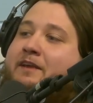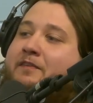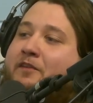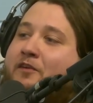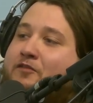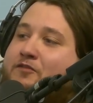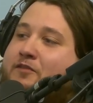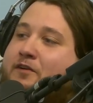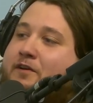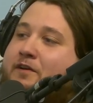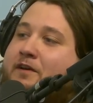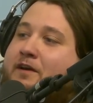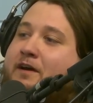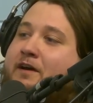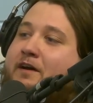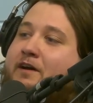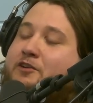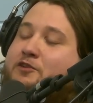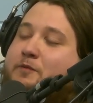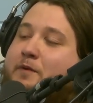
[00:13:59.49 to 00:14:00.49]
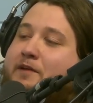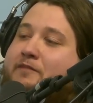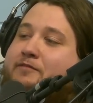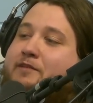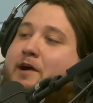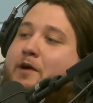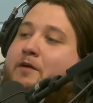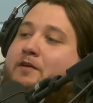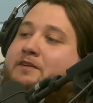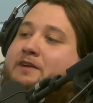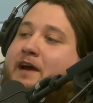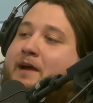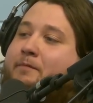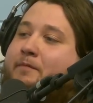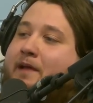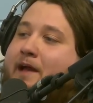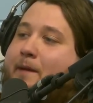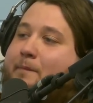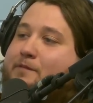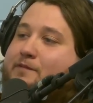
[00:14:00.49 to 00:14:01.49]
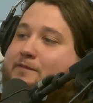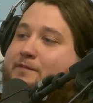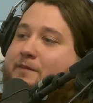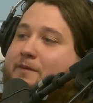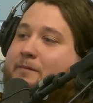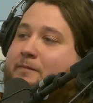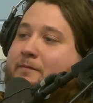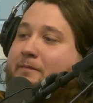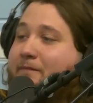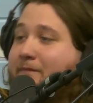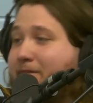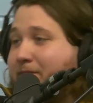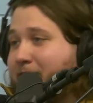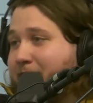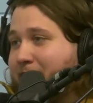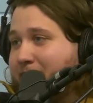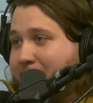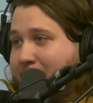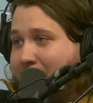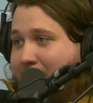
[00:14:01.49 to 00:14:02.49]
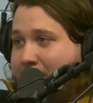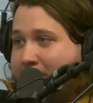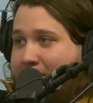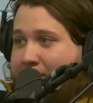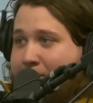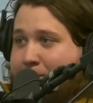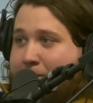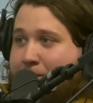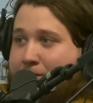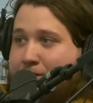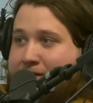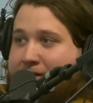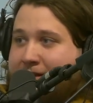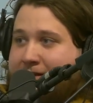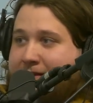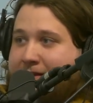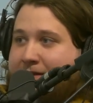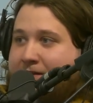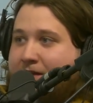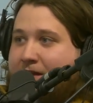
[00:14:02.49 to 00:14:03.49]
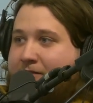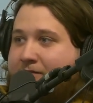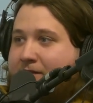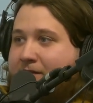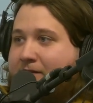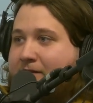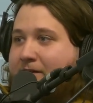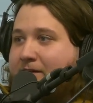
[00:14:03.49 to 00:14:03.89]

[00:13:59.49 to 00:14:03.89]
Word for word: and they'll show you a 24-hour time lapse from, you know, how the bones get cleaned off. Holy